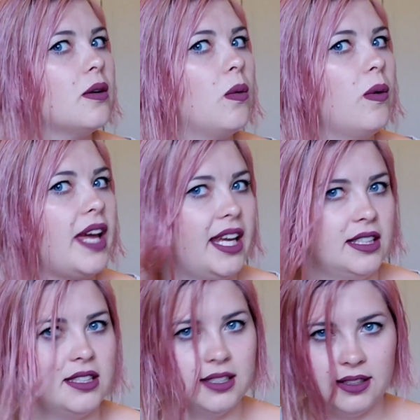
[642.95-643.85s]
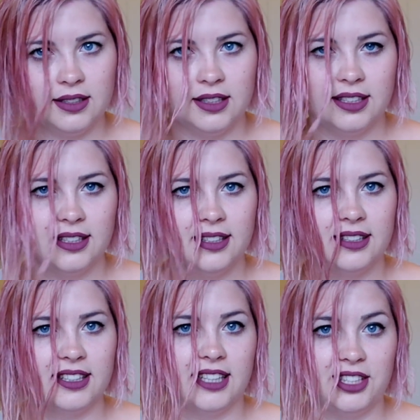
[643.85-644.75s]
wet
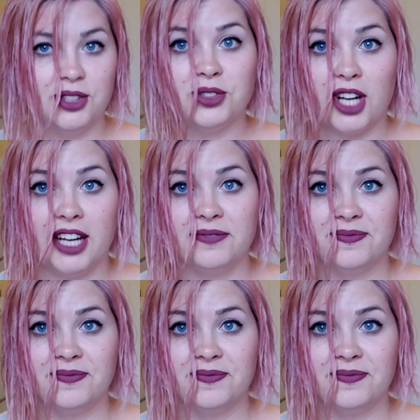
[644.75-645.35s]
than they do dry.